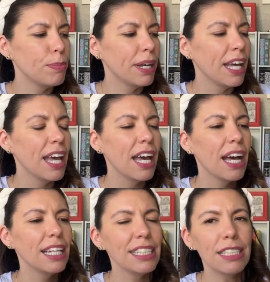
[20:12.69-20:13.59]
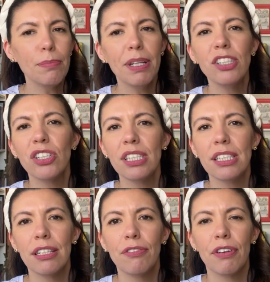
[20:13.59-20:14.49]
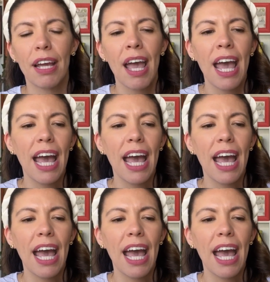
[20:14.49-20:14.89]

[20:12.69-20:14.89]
But Elizabeth, she's different.